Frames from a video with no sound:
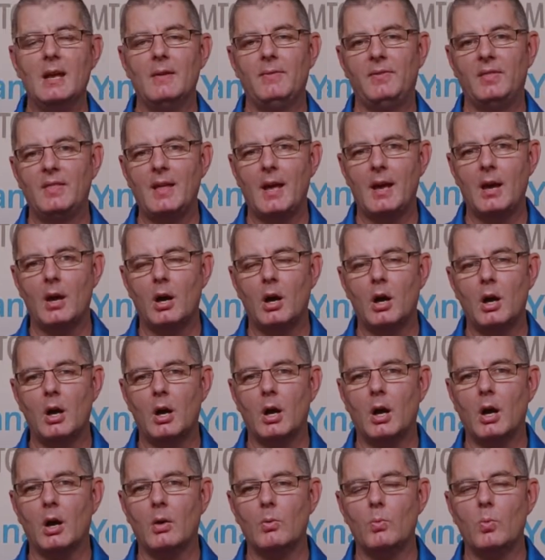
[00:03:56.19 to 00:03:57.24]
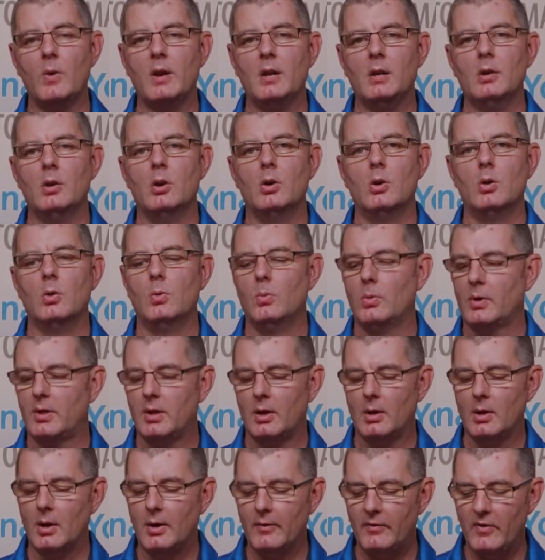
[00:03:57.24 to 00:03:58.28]
If they are, we know
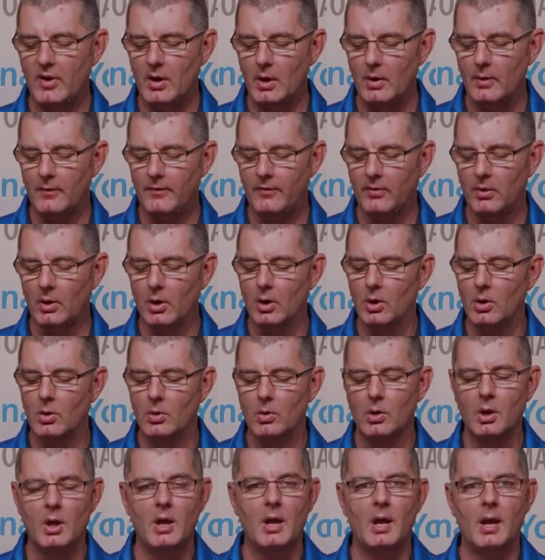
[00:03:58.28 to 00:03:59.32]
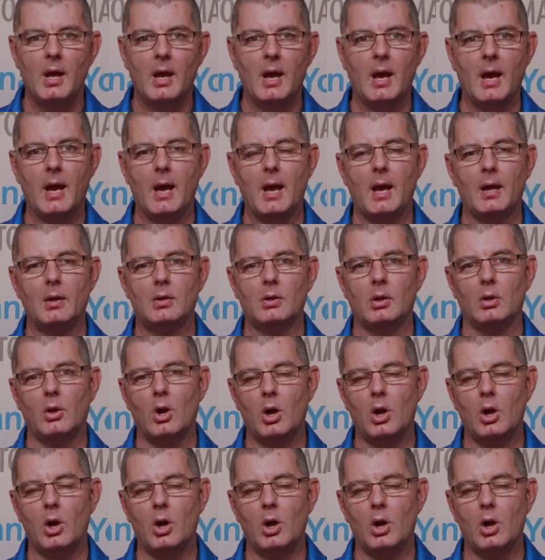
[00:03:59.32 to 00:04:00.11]
with enough airflow and a